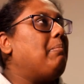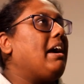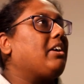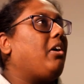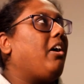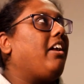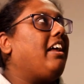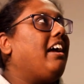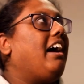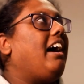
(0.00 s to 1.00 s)
my
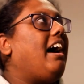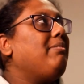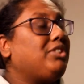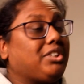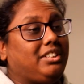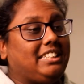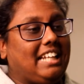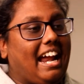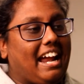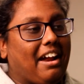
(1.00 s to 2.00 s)
god. I'm just
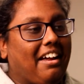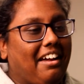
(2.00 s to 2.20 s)
gonna say...